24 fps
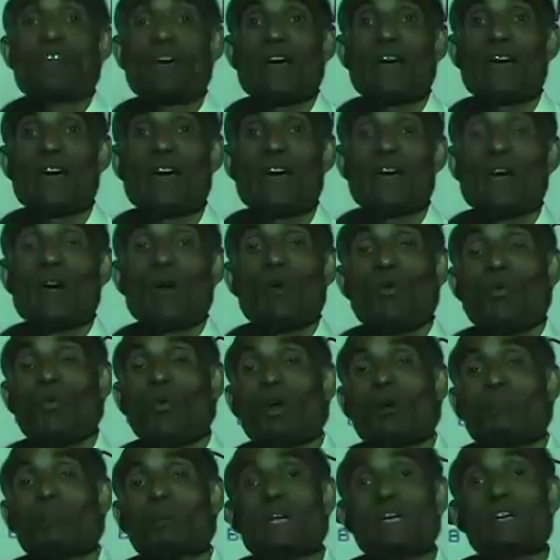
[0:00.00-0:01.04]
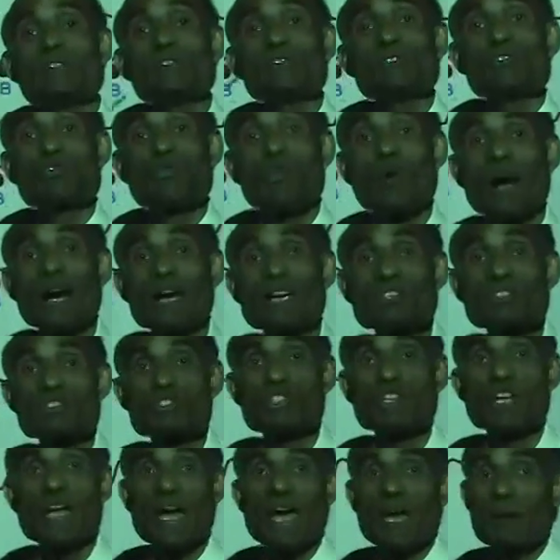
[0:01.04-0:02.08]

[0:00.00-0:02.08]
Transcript: there will be twice the